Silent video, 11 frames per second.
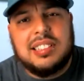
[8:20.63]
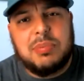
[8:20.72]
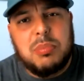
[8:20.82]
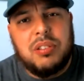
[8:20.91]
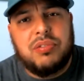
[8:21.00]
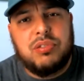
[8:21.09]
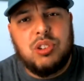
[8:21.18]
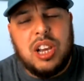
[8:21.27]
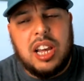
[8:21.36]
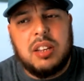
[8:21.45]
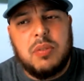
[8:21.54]
Smith, you
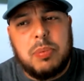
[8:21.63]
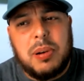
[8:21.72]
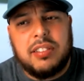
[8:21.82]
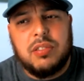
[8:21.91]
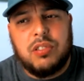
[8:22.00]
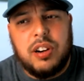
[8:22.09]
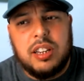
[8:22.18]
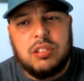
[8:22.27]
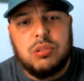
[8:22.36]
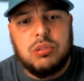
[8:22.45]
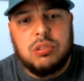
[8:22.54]
got to give a positive grade
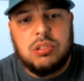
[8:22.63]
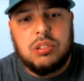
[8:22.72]
to.